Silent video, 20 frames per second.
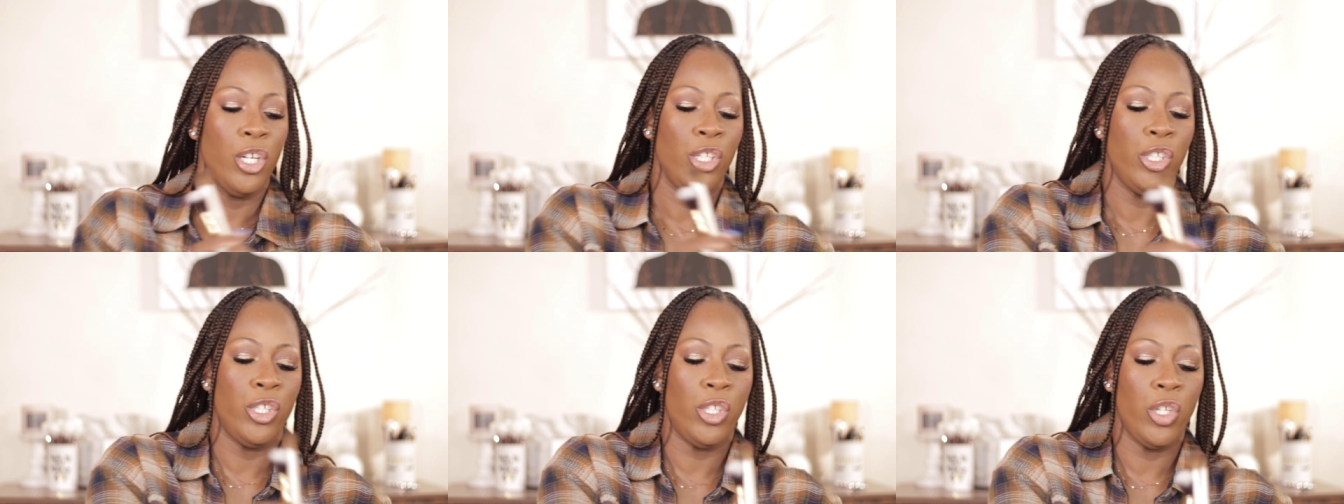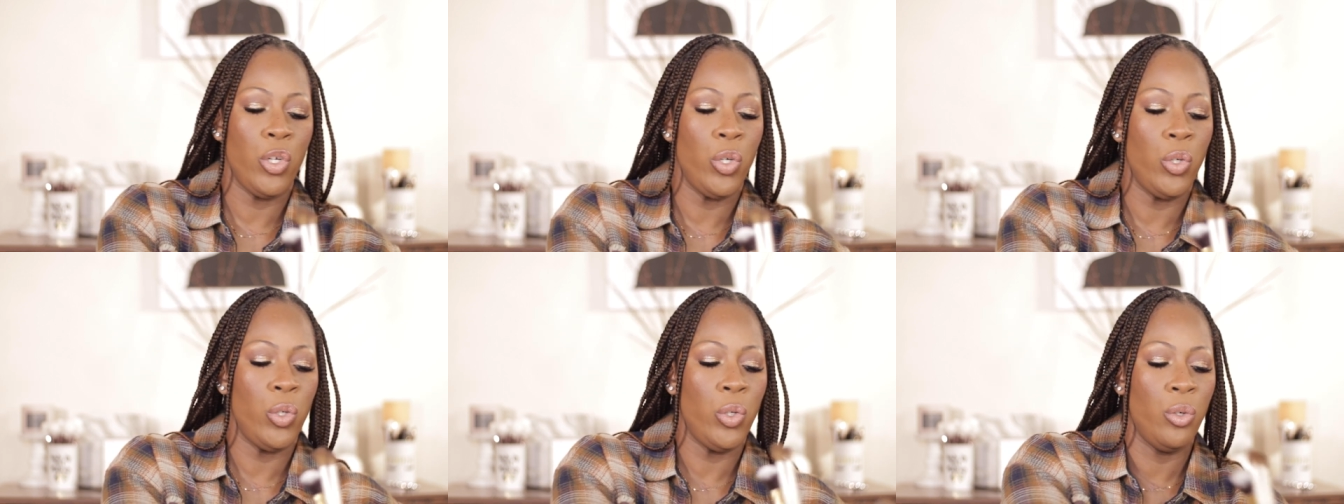
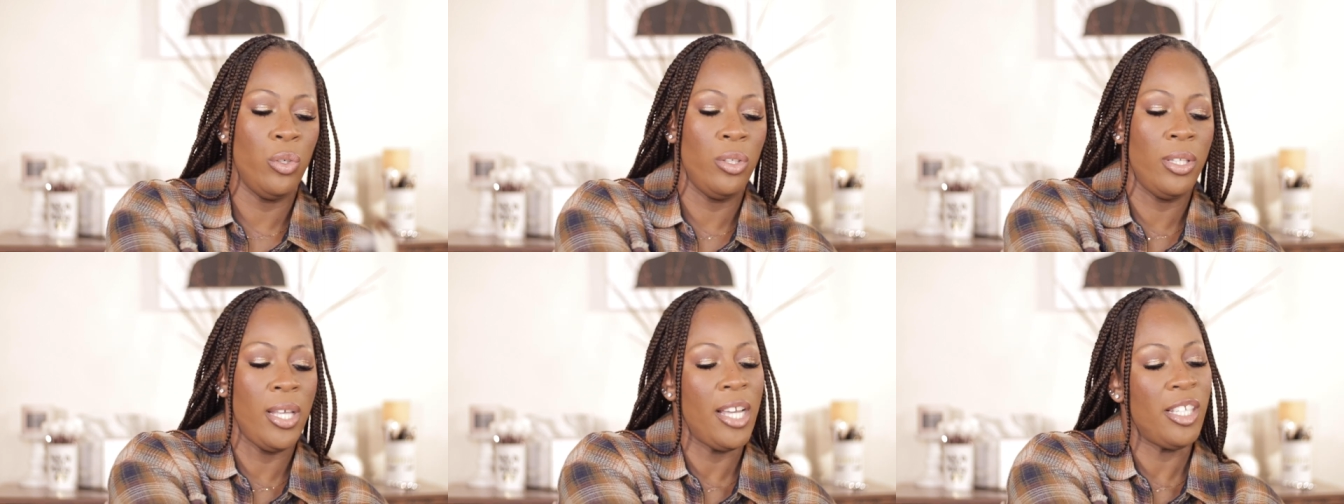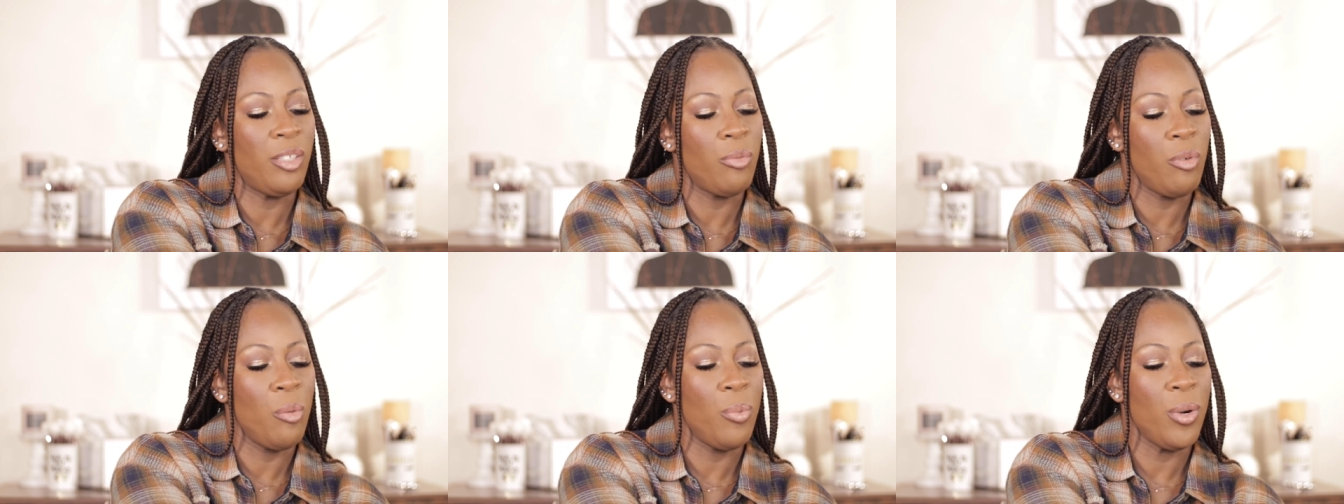So
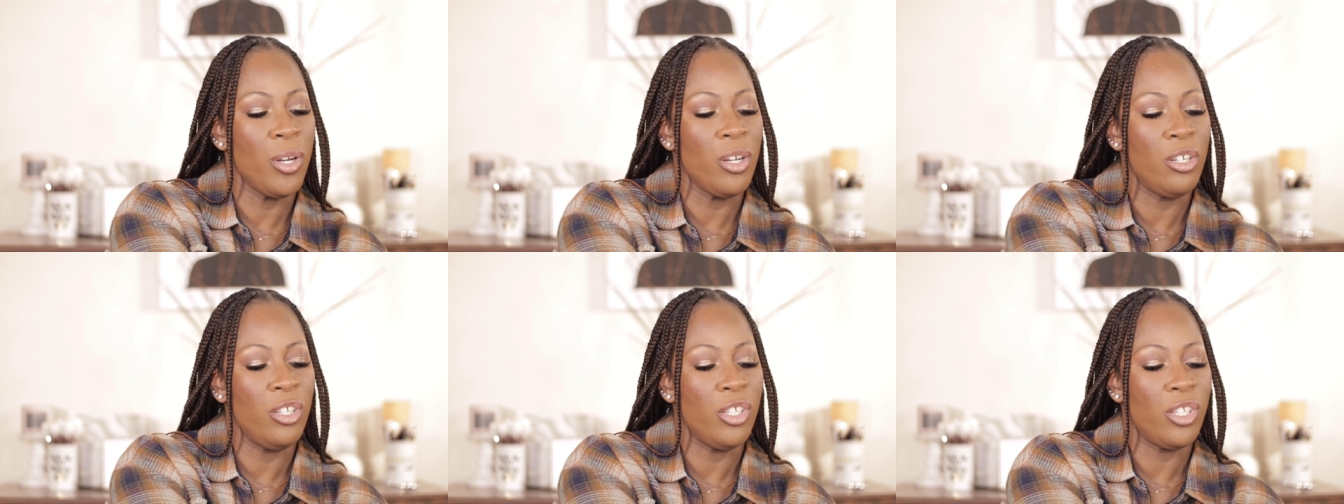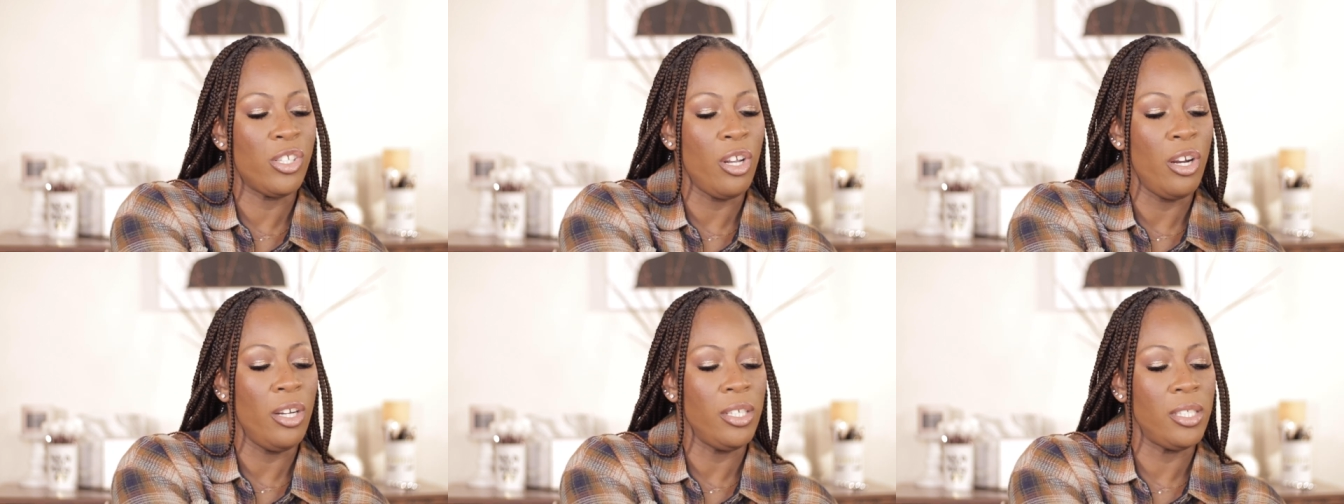that's where we're gonna
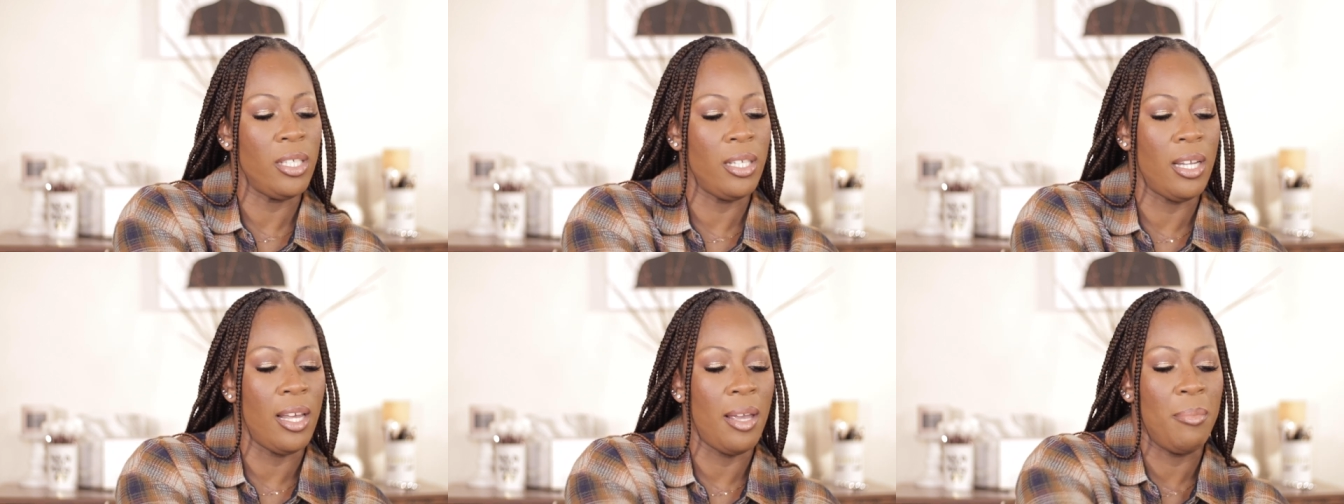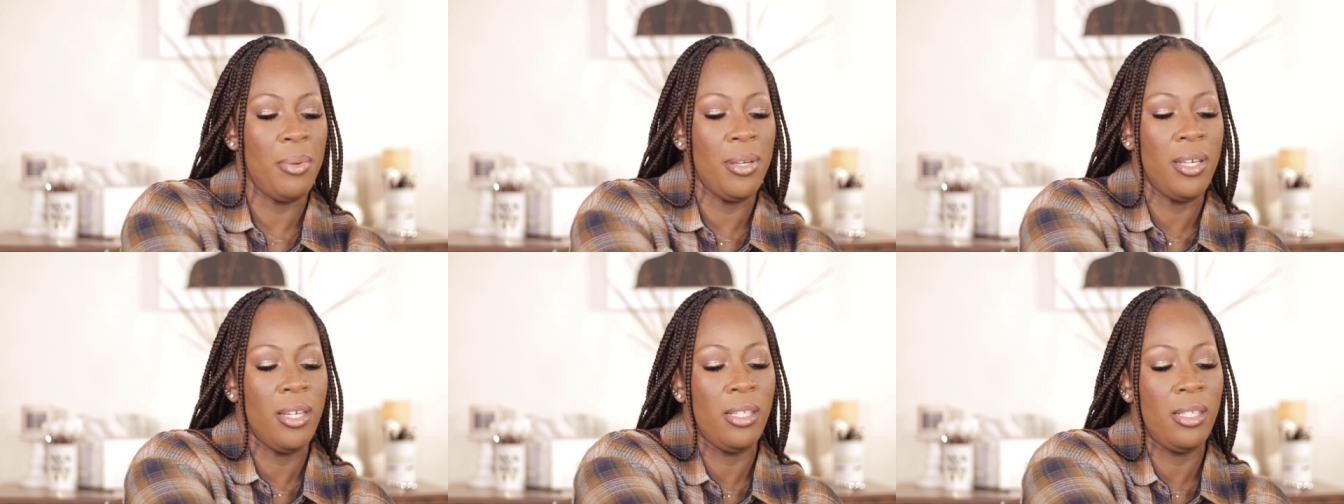start today
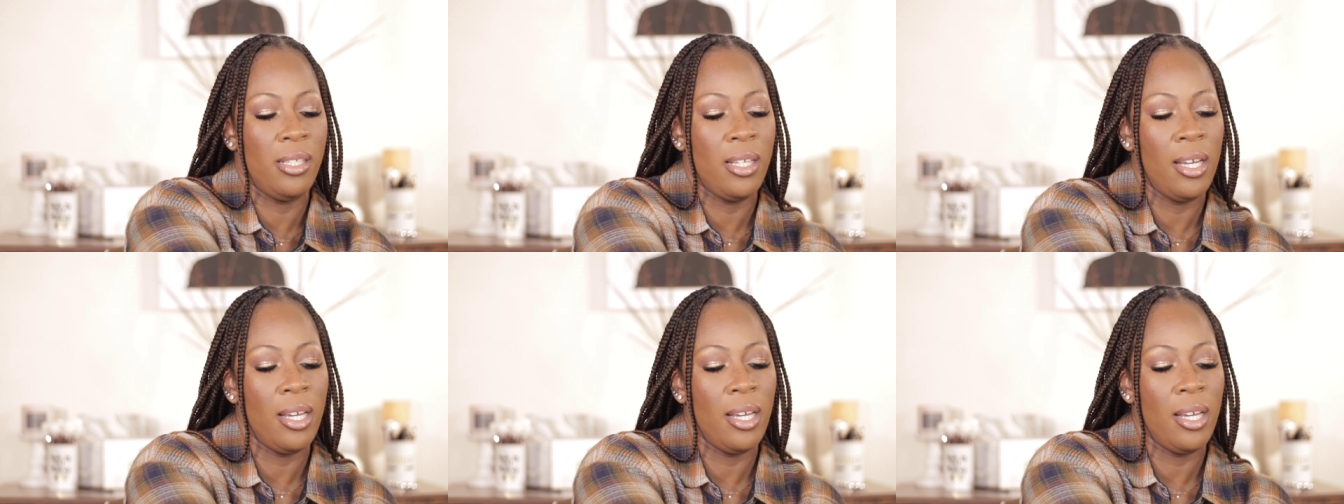because